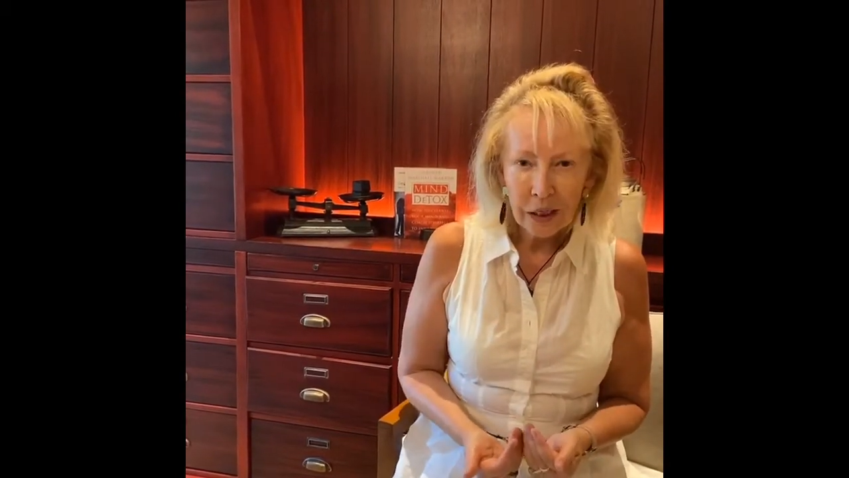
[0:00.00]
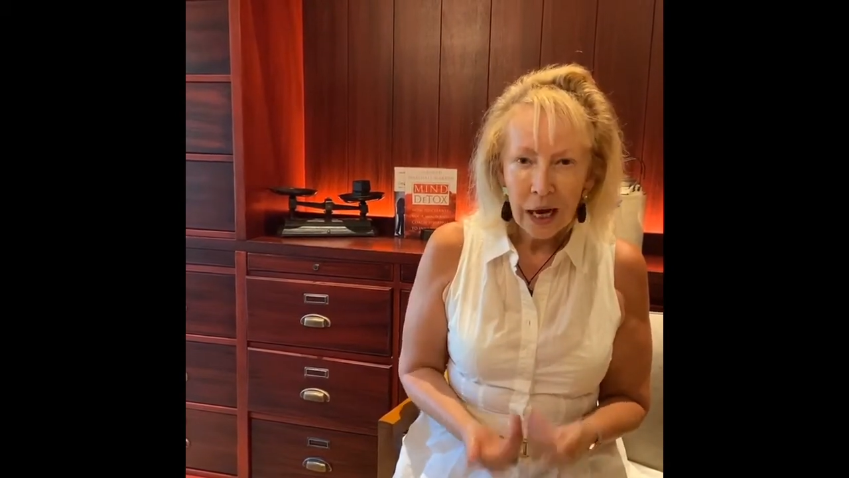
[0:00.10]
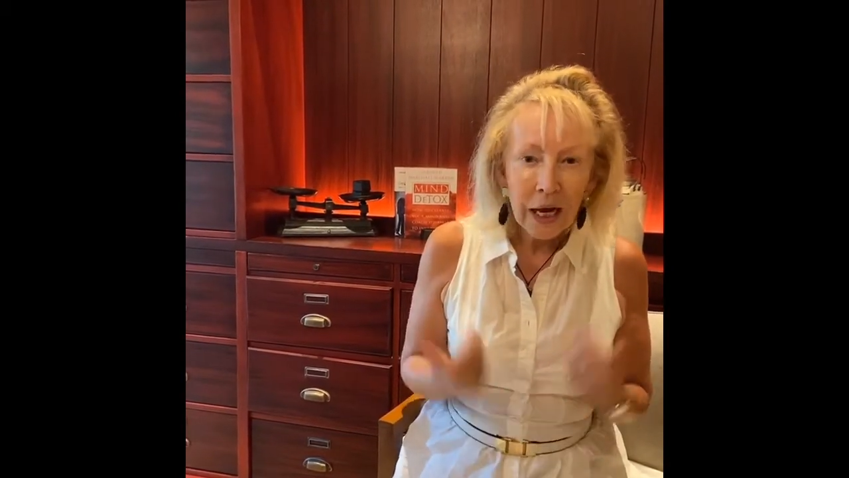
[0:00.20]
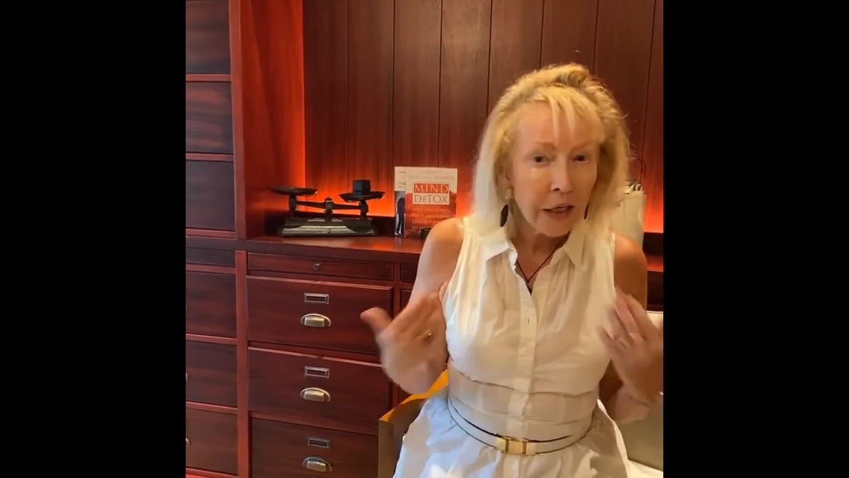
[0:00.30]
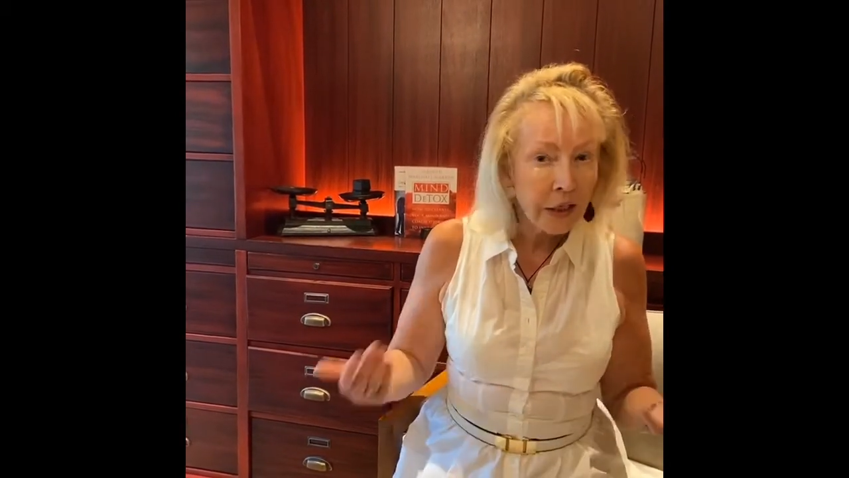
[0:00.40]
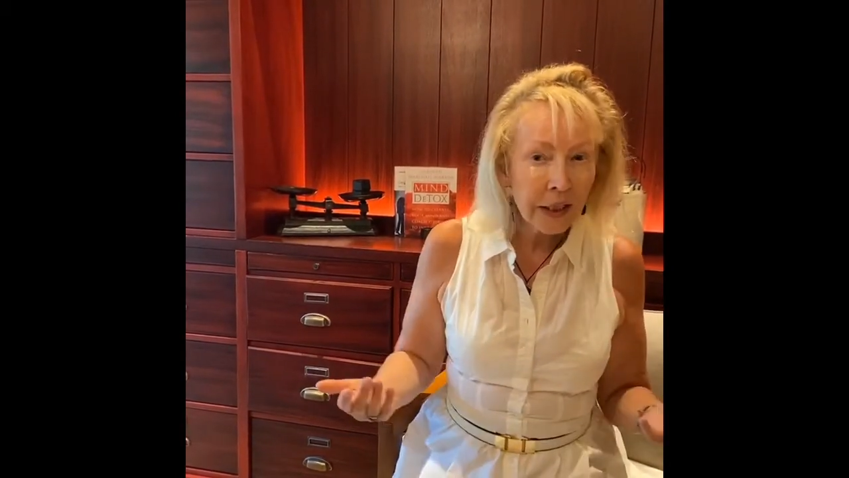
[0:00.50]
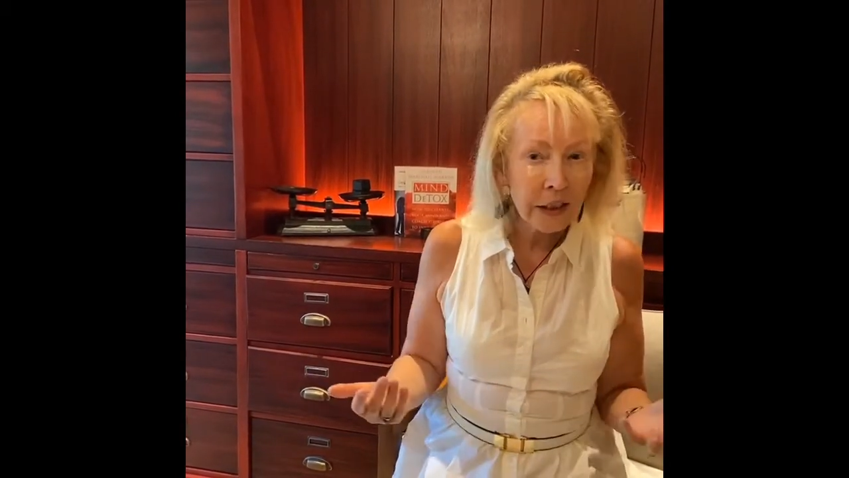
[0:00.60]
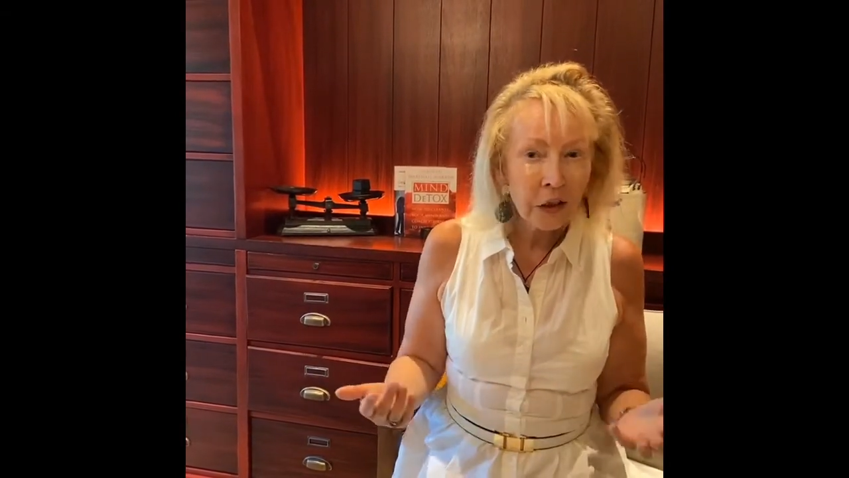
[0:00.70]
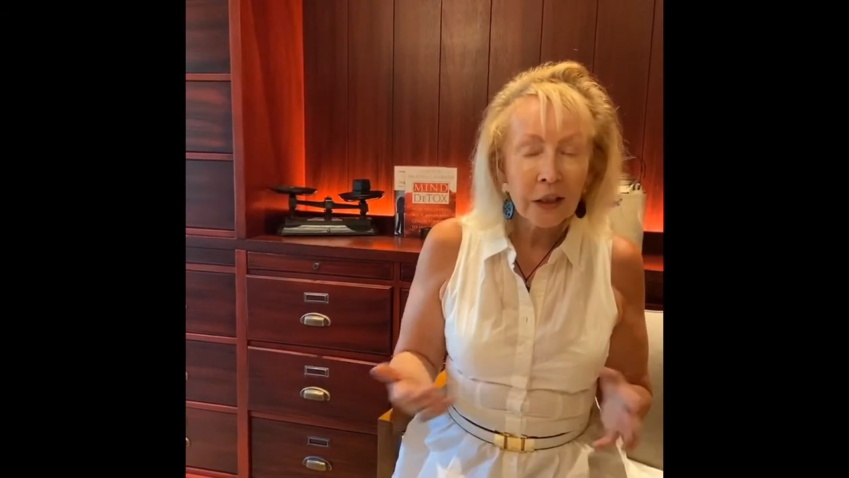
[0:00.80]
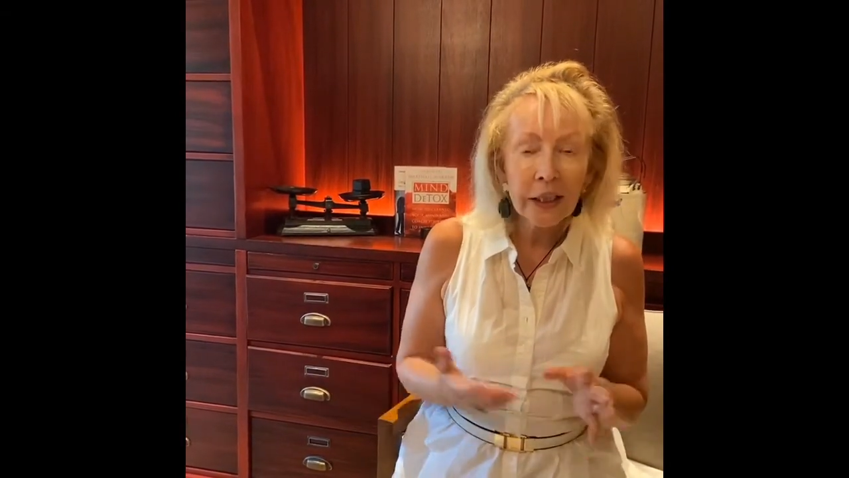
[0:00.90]
And
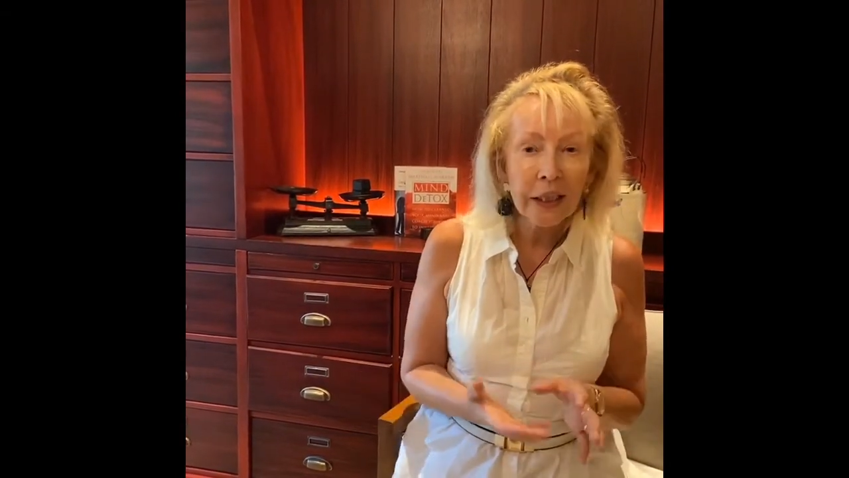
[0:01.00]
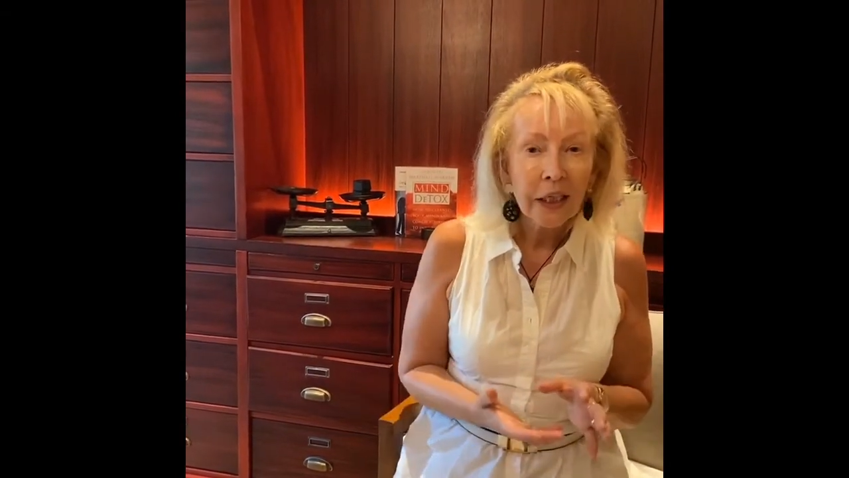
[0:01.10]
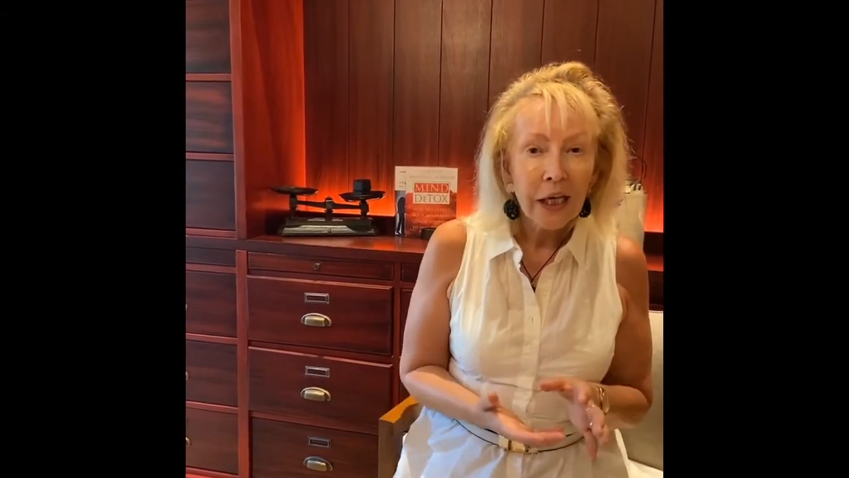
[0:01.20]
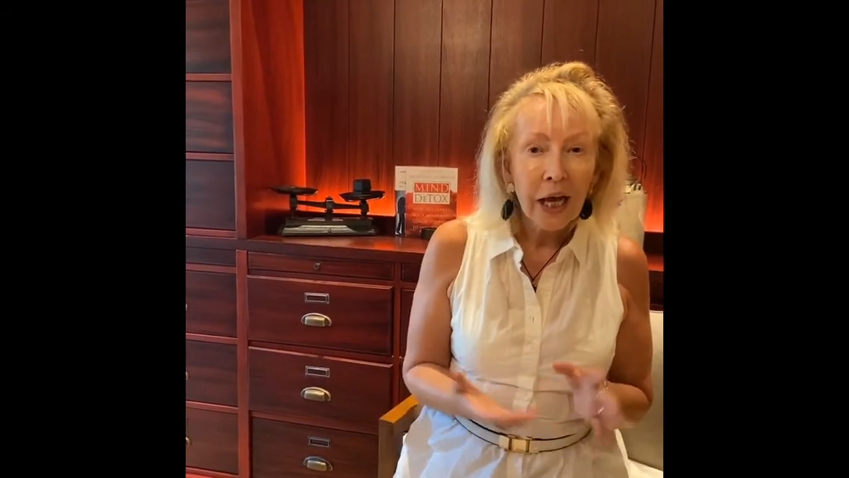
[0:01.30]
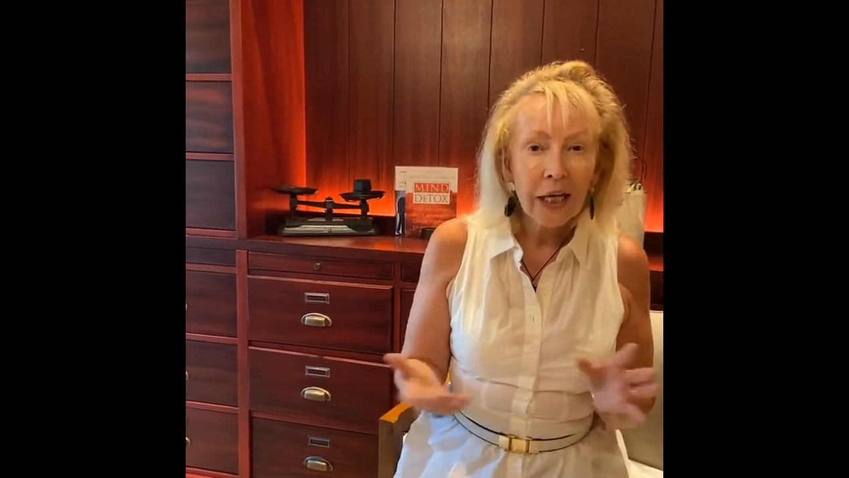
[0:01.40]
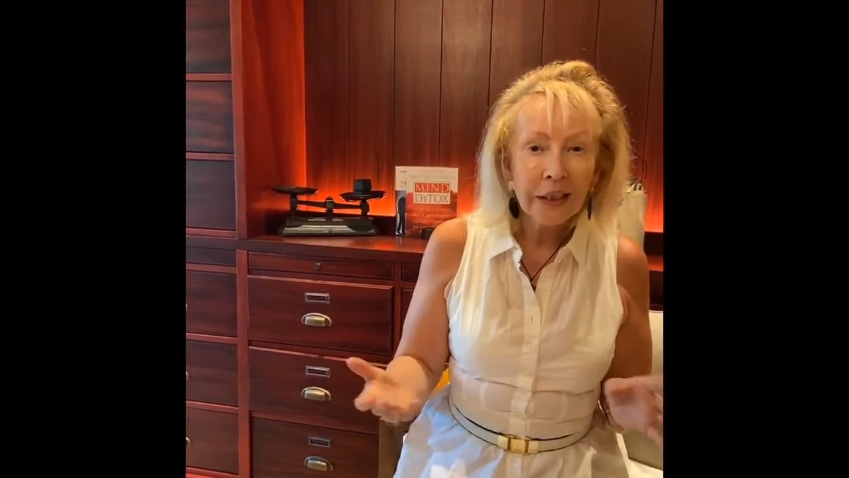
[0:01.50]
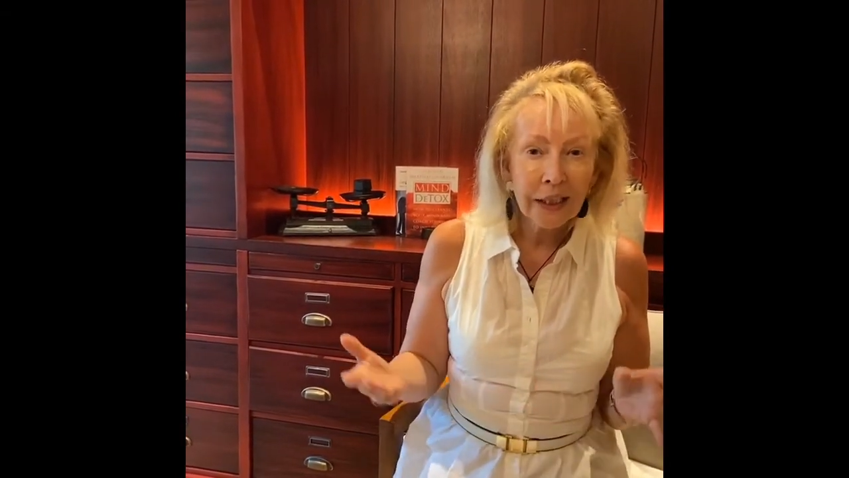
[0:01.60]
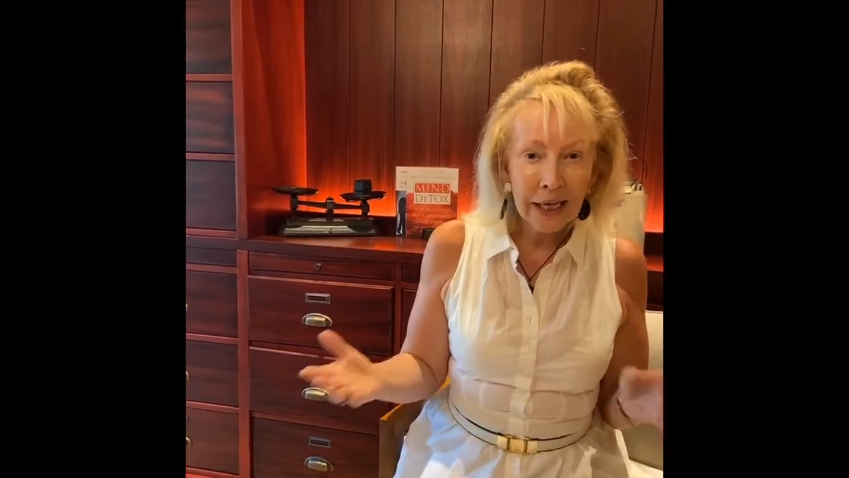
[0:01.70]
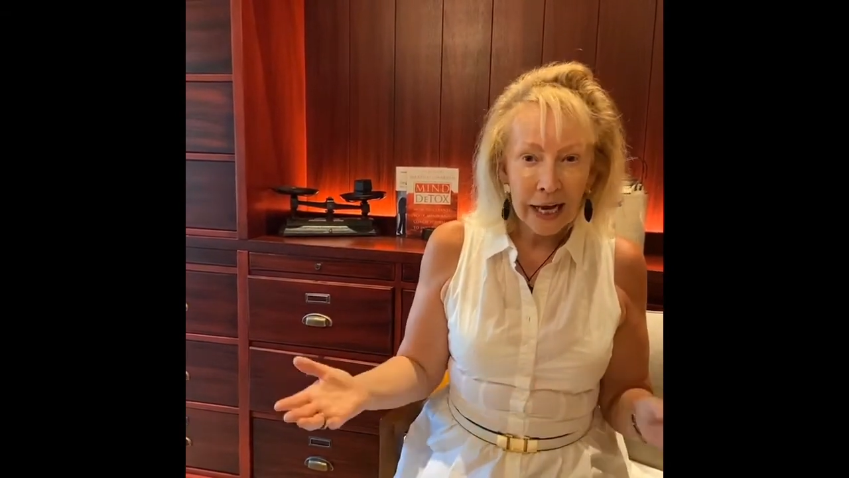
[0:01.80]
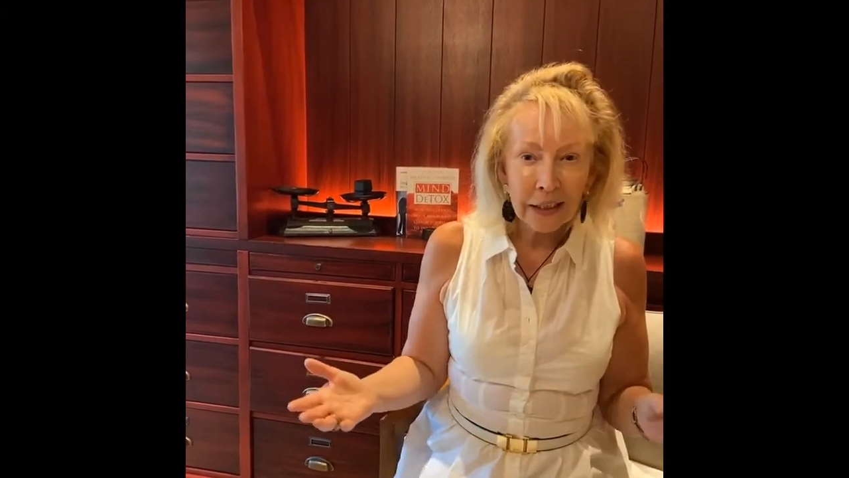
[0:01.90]
essentially, as a
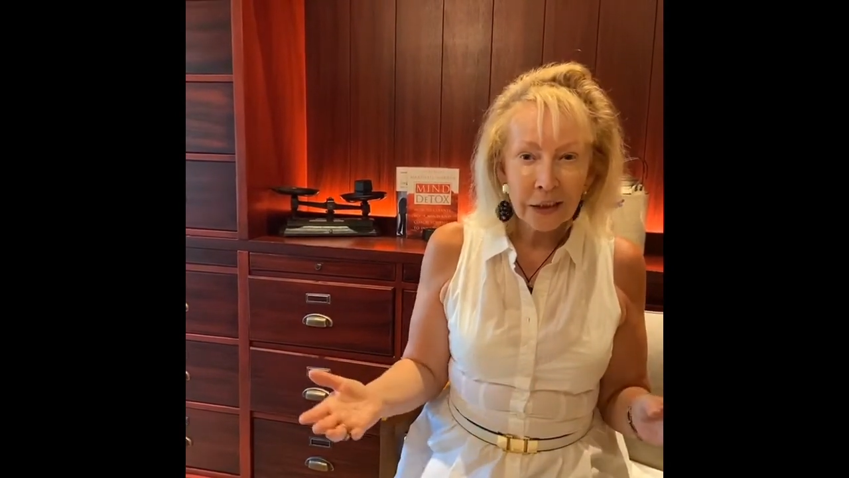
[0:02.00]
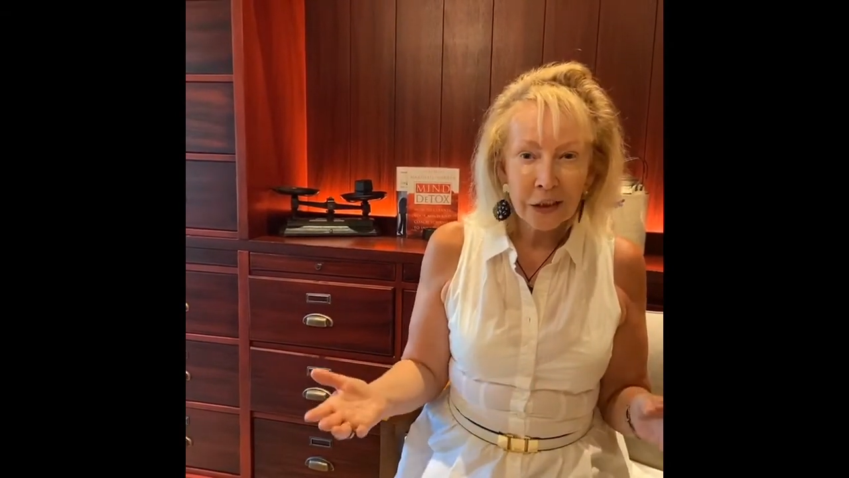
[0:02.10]
guest,